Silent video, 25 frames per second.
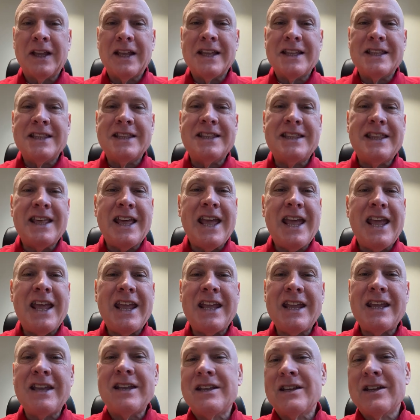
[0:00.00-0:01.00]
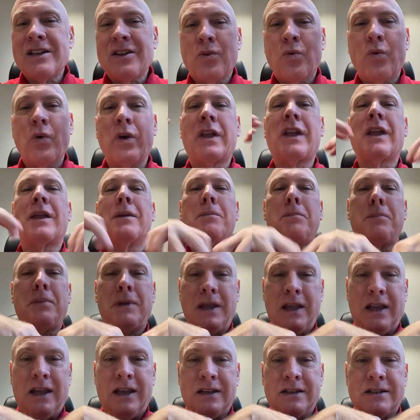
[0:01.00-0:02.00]
they would
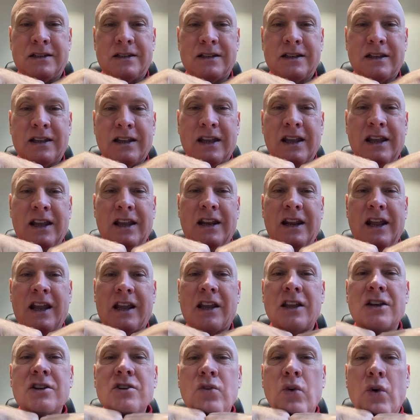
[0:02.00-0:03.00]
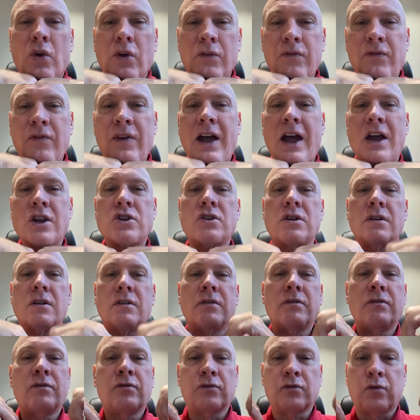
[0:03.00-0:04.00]
compete in a controlled
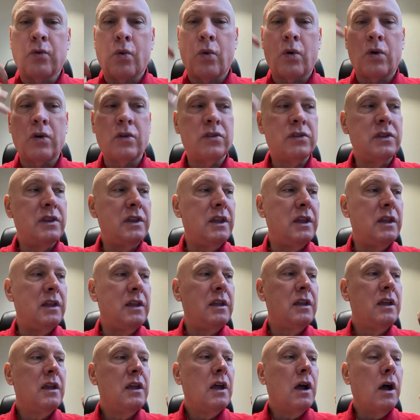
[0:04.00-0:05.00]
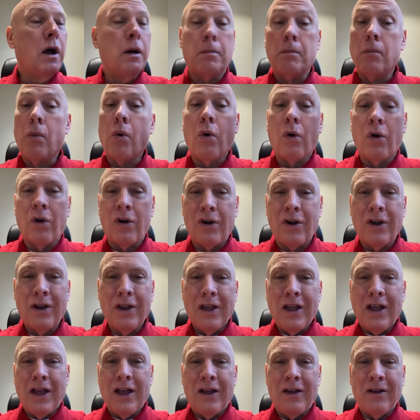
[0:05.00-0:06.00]
fashion for the amour
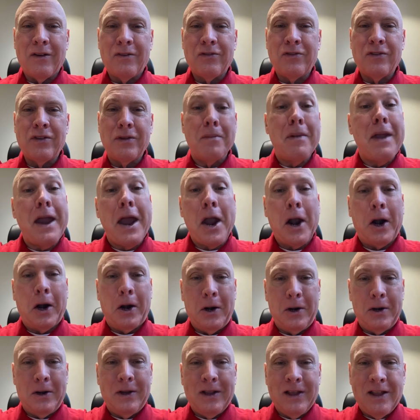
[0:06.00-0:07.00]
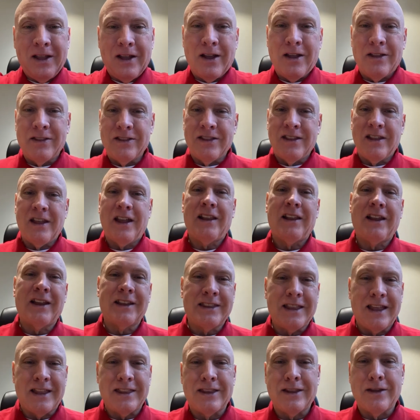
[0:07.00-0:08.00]
of the mare. I like
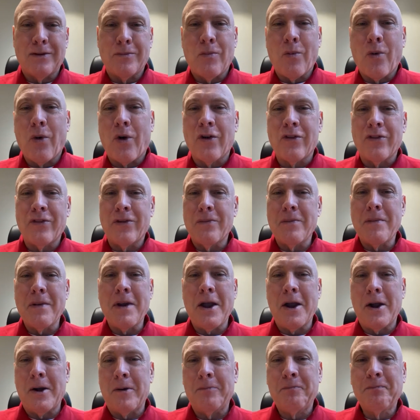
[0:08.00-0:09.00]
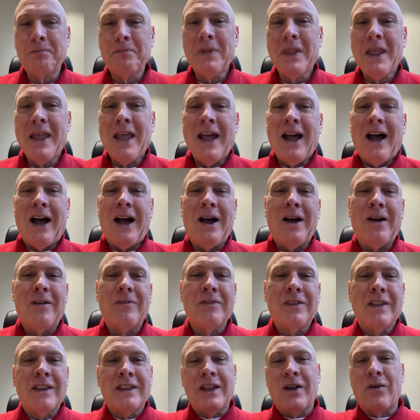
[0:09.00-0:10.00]
that, the amour of the mare.
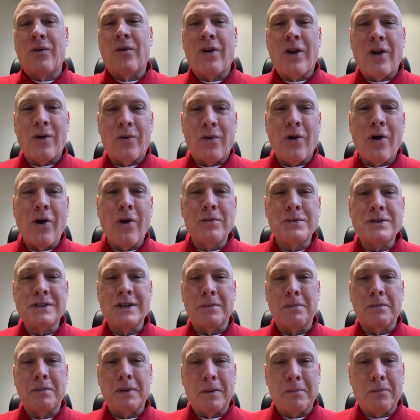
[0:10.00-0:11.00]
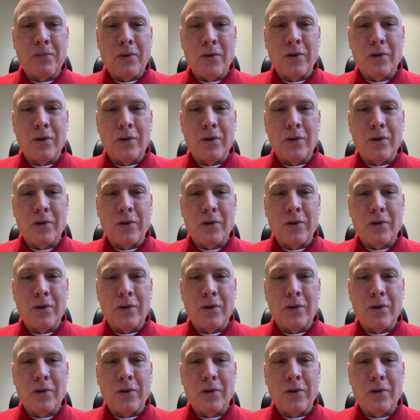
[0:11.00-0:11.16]
They were on ropes. They'd be pulled